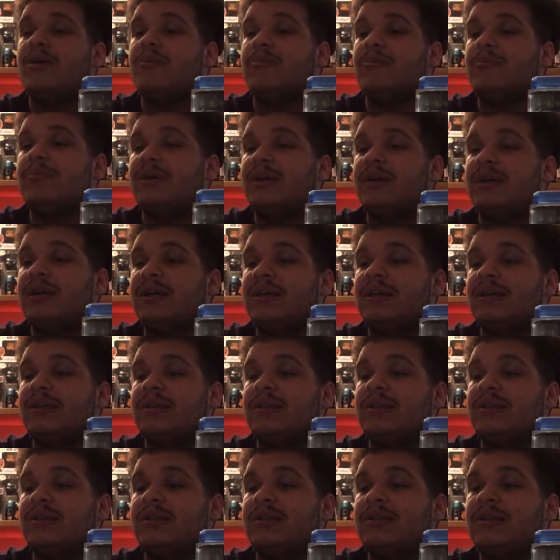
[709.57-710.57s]

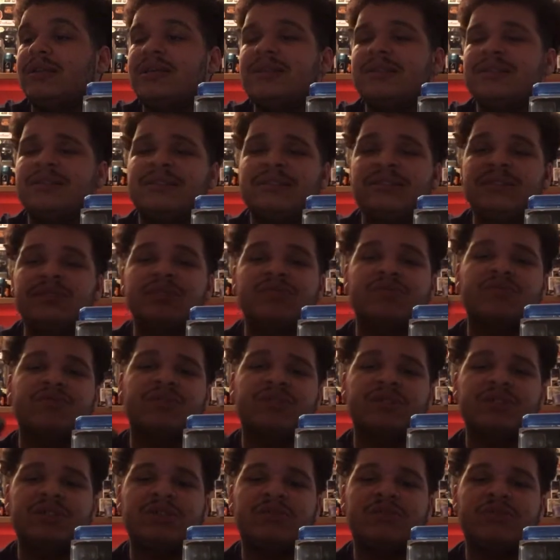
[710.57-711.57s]
But yeah, this is a
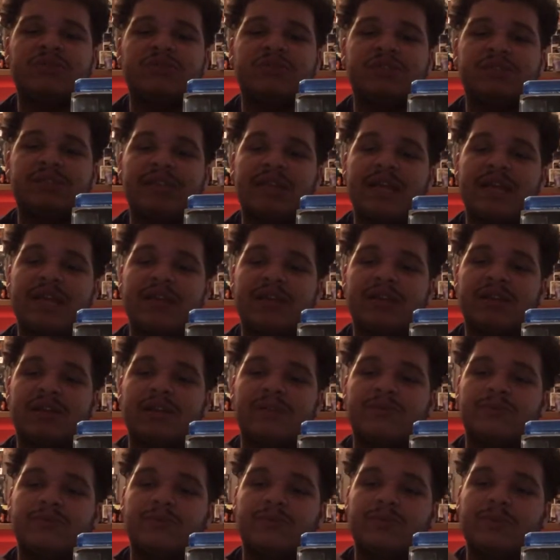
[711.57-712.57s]
really cool set. It
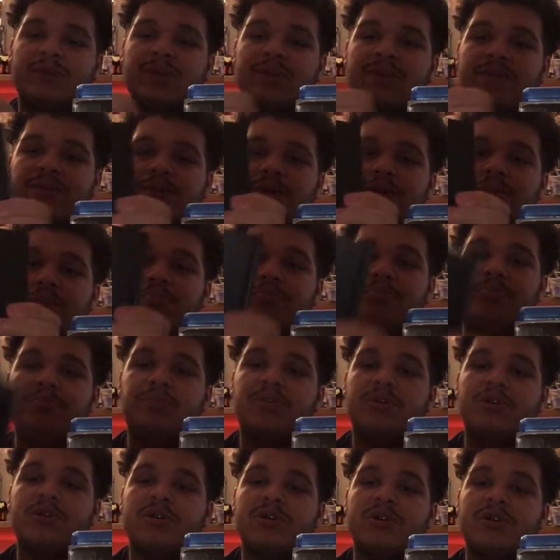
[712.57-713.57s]
comes with a
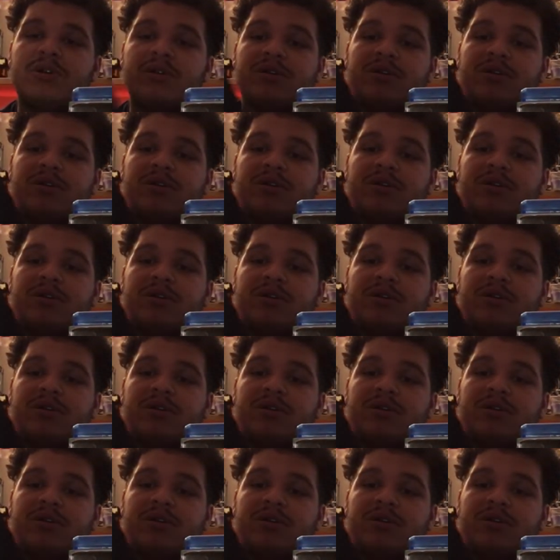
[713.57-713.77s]
book.